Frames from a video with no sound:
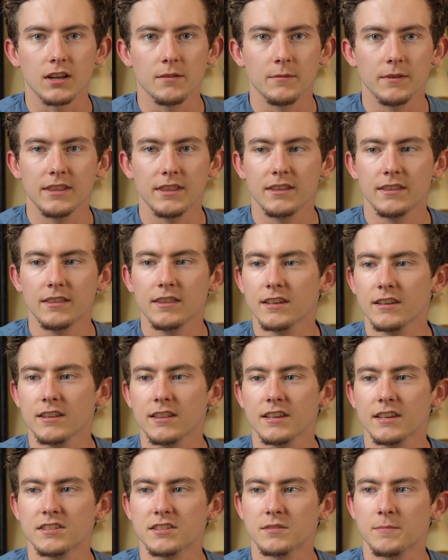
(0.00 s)
I mean,
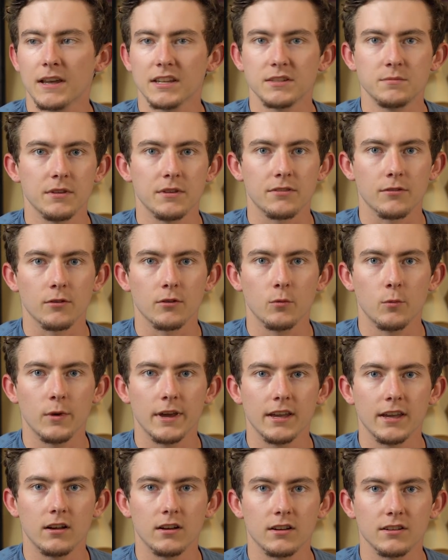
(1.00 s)
this is about to be thrown
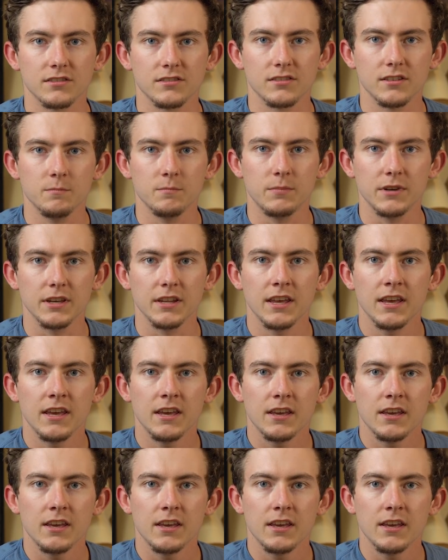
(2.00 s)
away, honestly, but